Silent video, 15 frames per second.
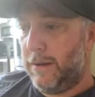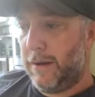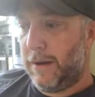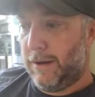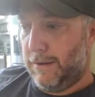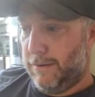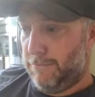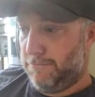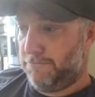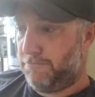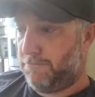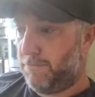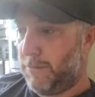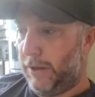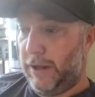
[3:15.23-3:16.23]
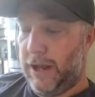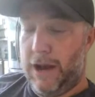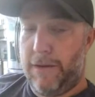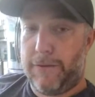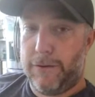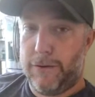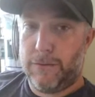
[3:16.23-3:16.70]
In the
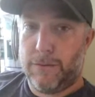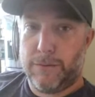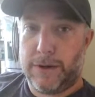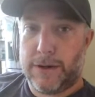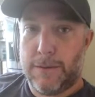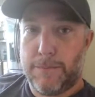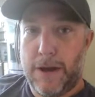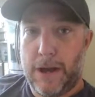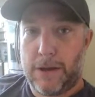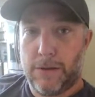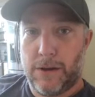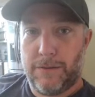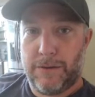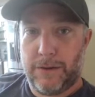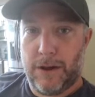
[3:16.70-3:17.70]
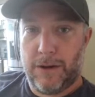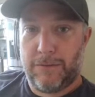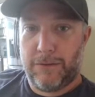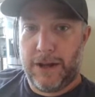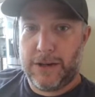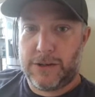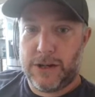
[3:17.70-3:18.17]
afternoon when we come back, you'll have a
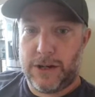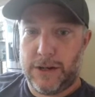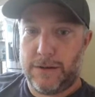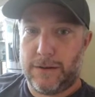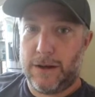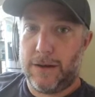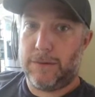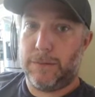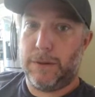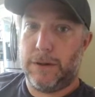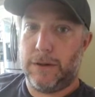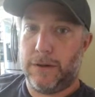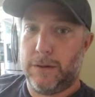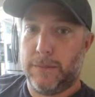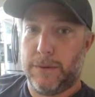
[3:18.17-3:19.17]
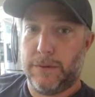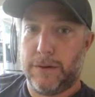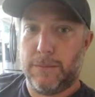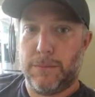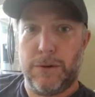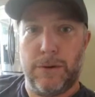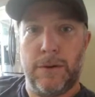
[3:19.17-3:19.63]
flight check-in time depending on your boat
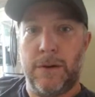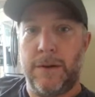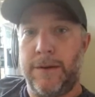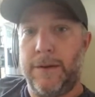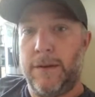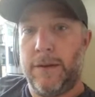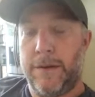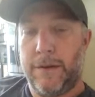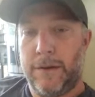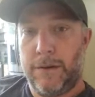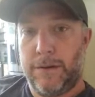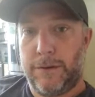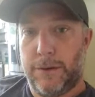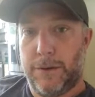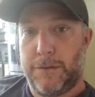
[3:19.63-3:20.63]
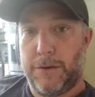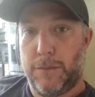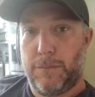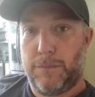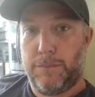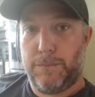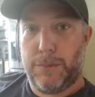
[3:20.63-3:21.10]
number. So if
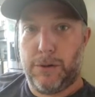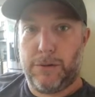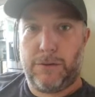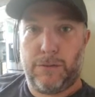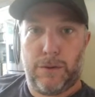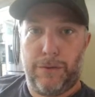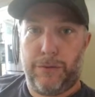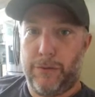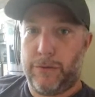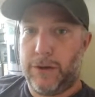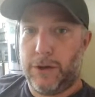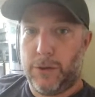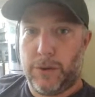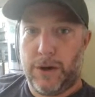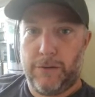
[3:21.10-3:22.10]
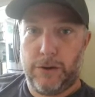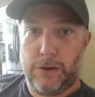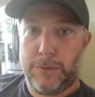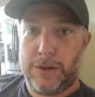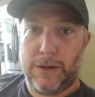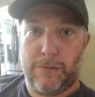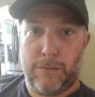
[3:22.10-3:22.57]
your boat's 1 through 10 or whatever,
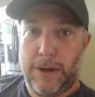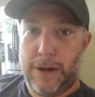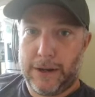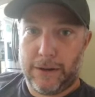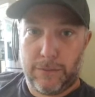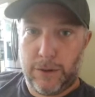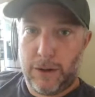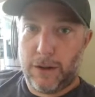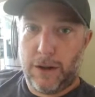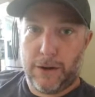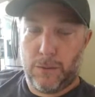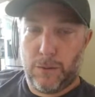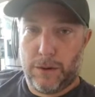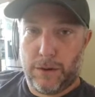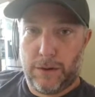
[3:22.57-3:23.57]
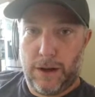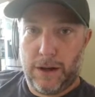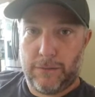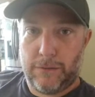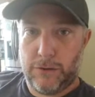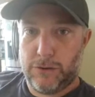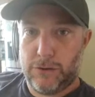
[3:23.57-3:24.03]
you'll be coming back at 3 o'clock or 1
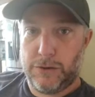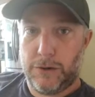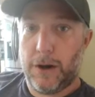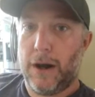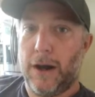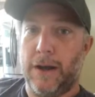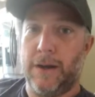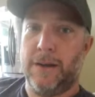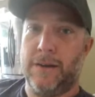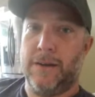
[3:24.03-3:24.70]
o'clock if you're junior high.